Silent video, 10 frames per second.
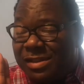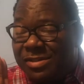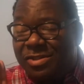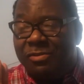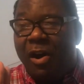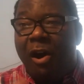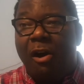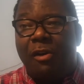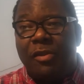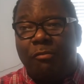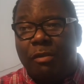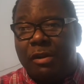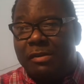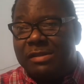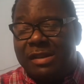to all the
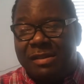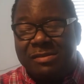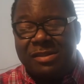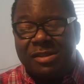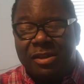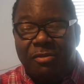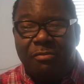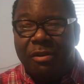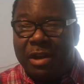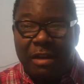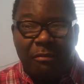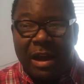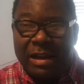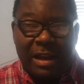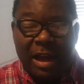workers that are still working
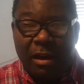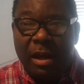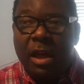right now.